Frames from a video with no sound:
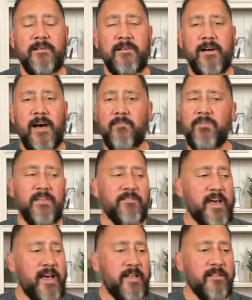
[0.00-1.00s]
I
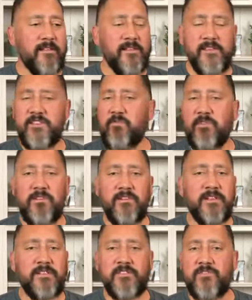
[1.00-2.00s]
believe that this
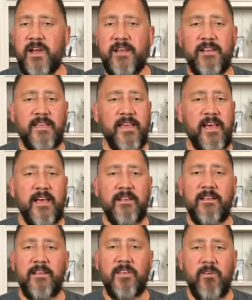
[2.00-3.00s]
world is trying to
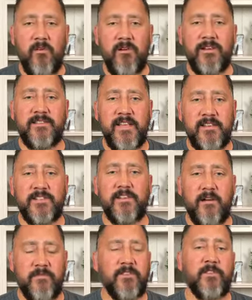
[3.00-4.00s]
get your attention
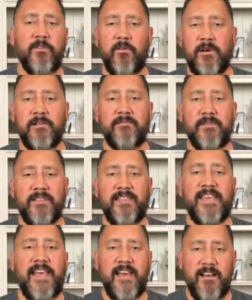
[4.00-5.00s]
off of the Lord,
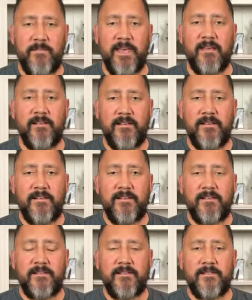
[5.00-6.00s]
the enemy,
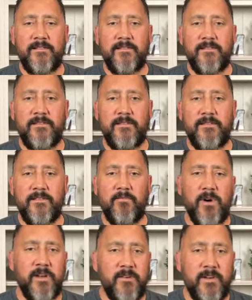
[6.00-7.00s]
the
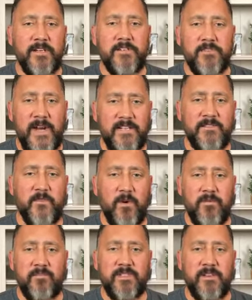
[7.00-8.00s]
one who could
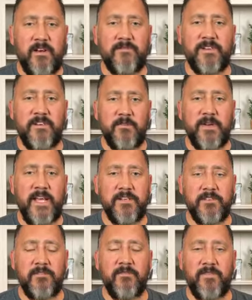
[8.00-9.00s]
transform himself into an
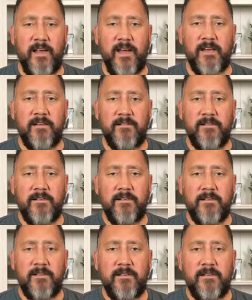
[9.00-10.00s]
angel of light,
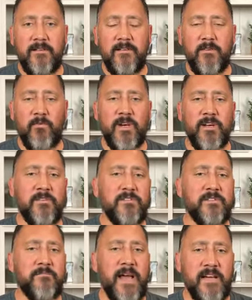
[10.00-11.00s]
the one
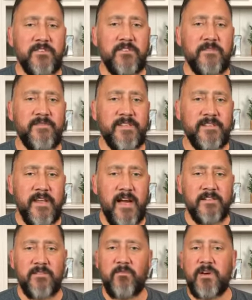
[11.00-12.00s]
who's a master of
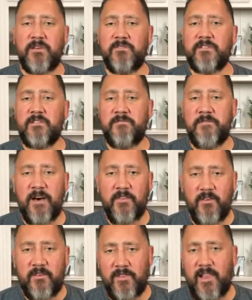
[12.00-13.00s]
disguise, the one who's the
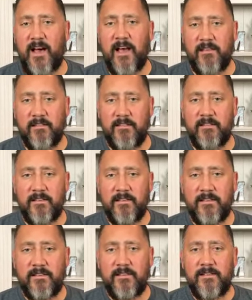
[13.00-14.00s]
father of lies.
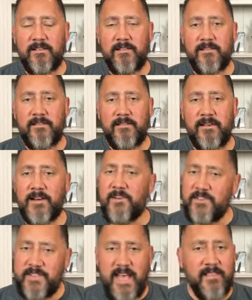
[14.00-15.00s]

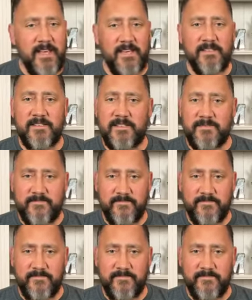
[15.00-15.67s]
Understand this